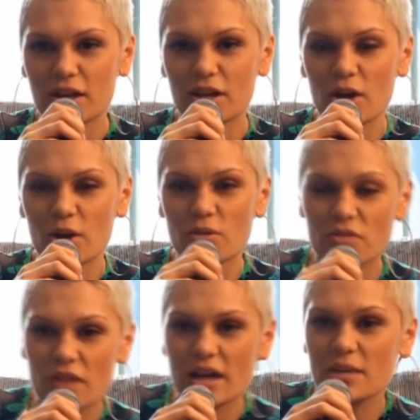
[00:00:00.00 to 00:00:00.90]

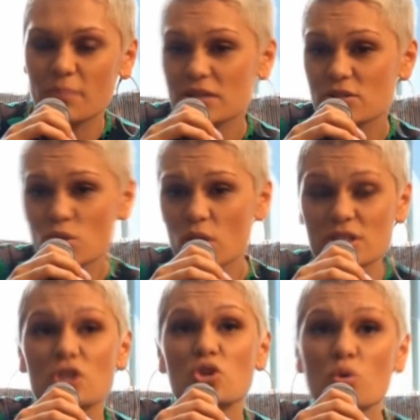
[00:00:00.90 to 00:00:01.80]

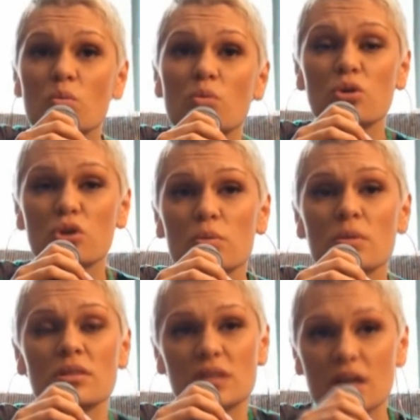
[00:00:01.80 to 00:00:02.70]
It's a normal
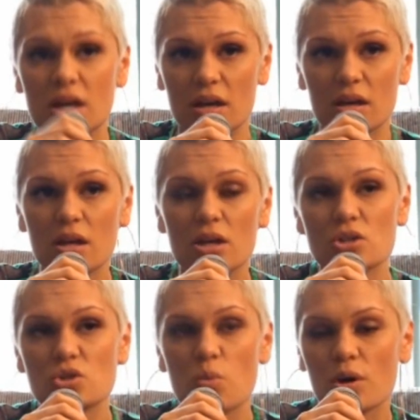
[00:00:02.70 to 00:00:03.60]
human thing
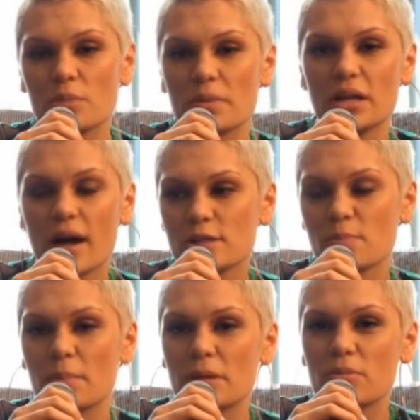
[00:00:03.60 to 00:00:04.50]
to want to be liked
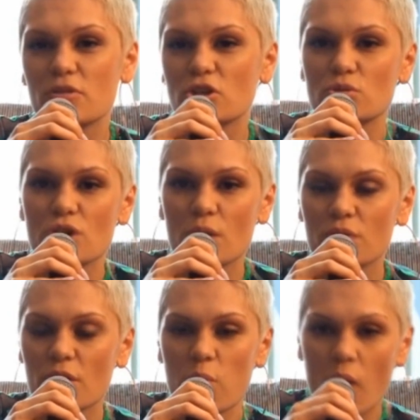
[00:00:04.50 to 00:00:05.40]
by people that you don't
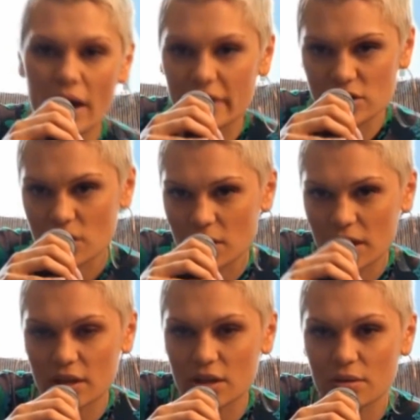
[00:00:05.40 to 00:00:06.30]
know why they don't
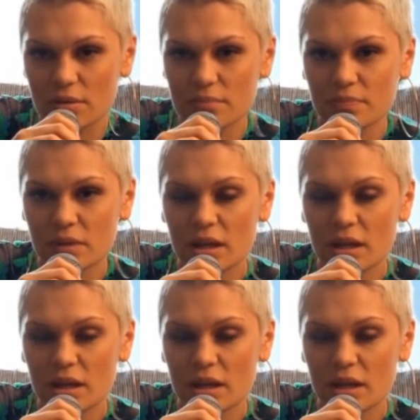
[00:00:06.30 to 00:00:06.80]
like you. Yeah.